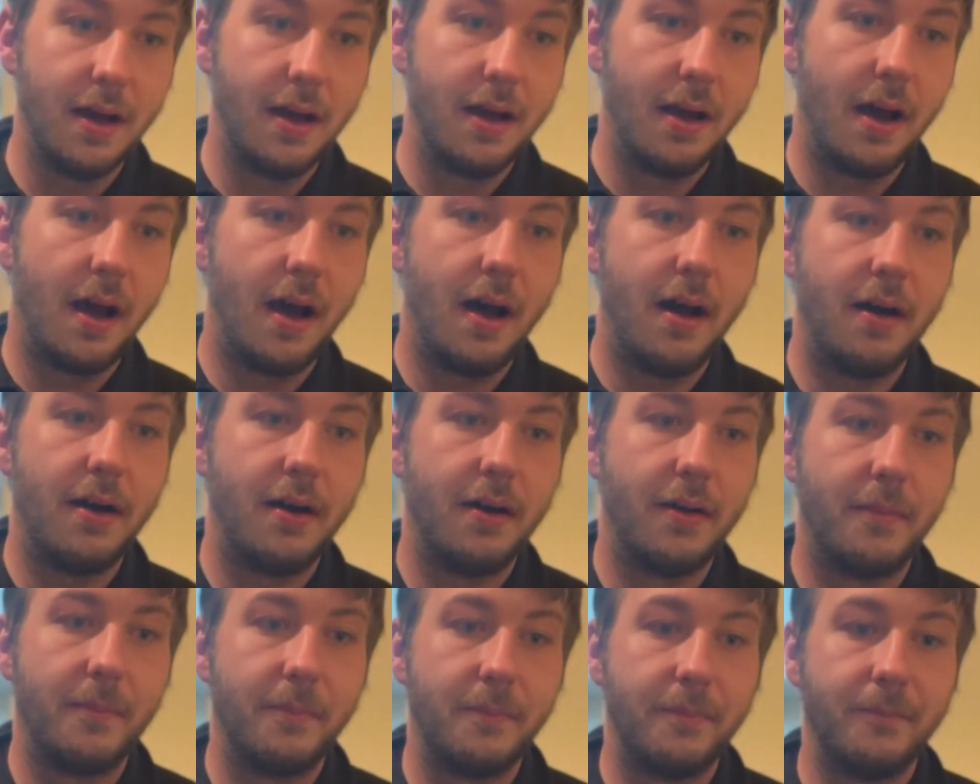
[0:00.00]

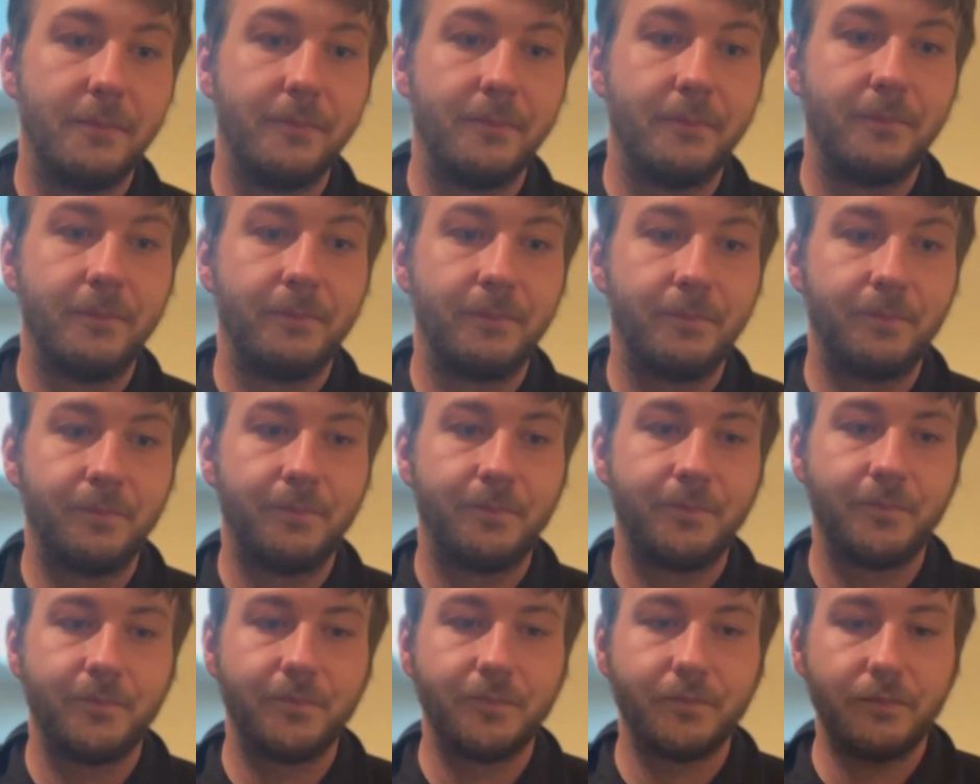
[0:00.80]
Um,
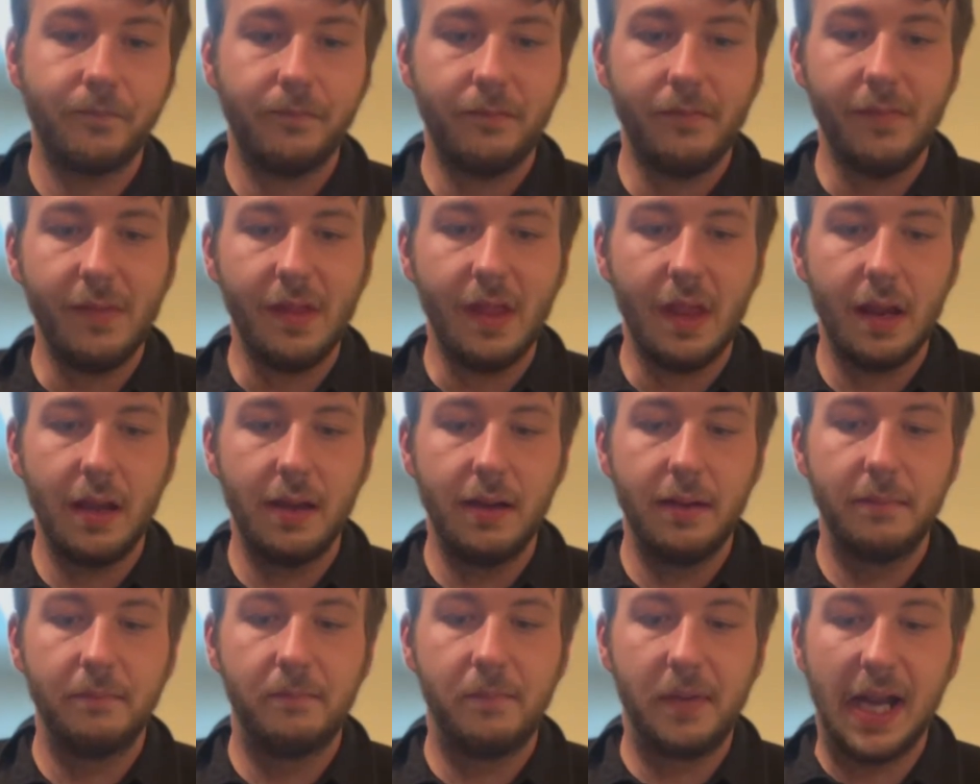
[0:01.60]

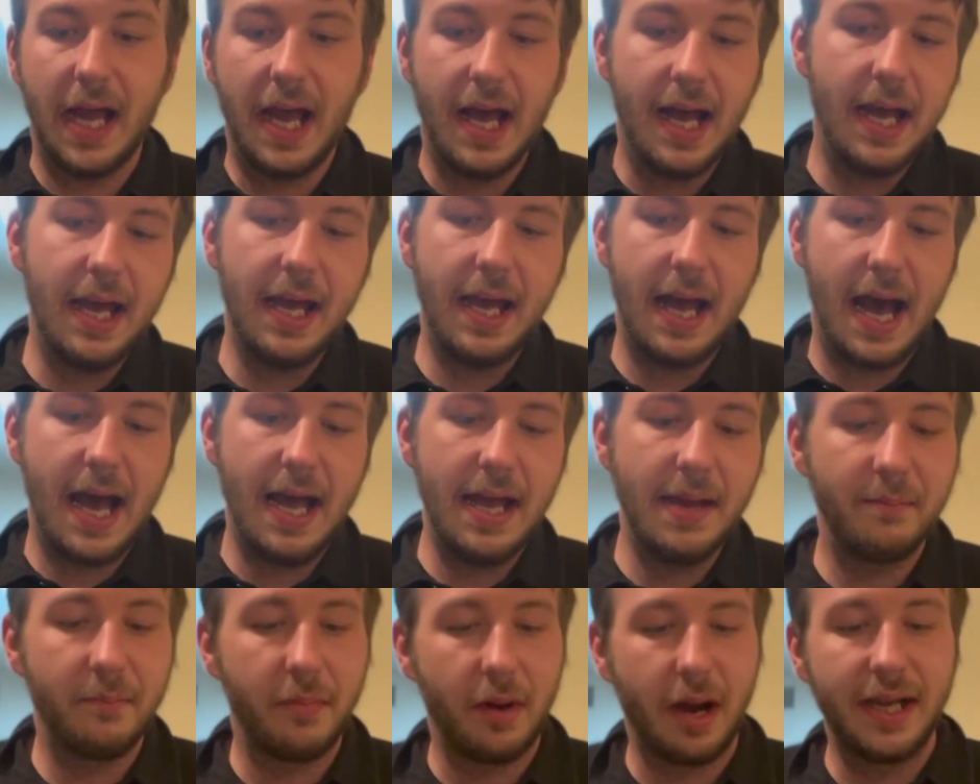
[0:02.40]
but I
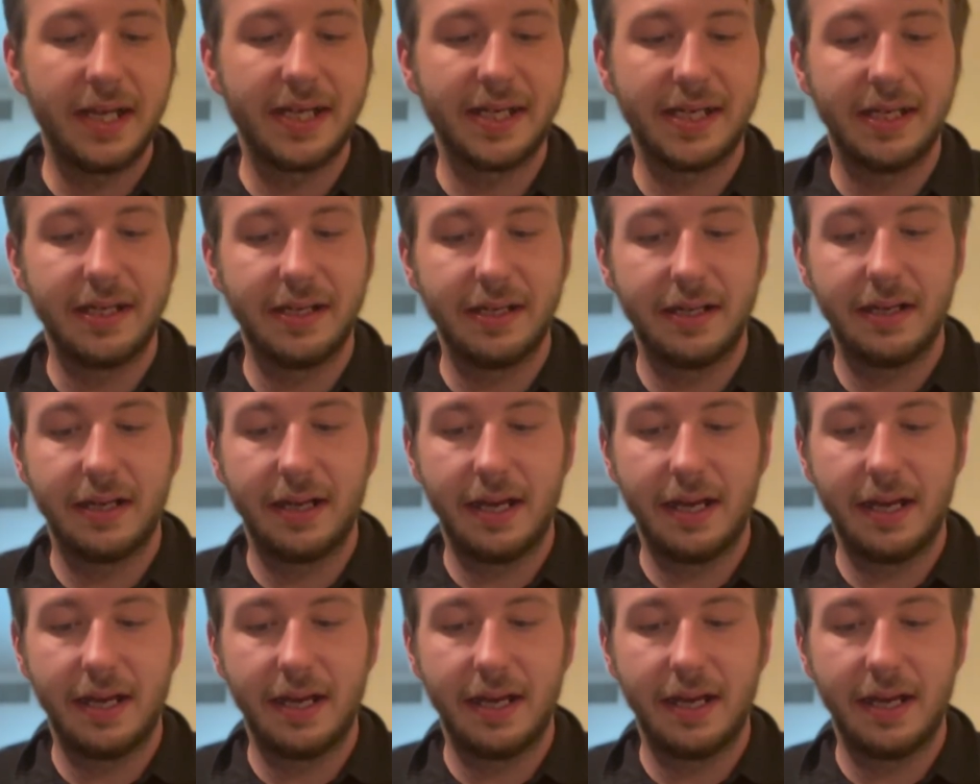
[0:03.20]
embrace it.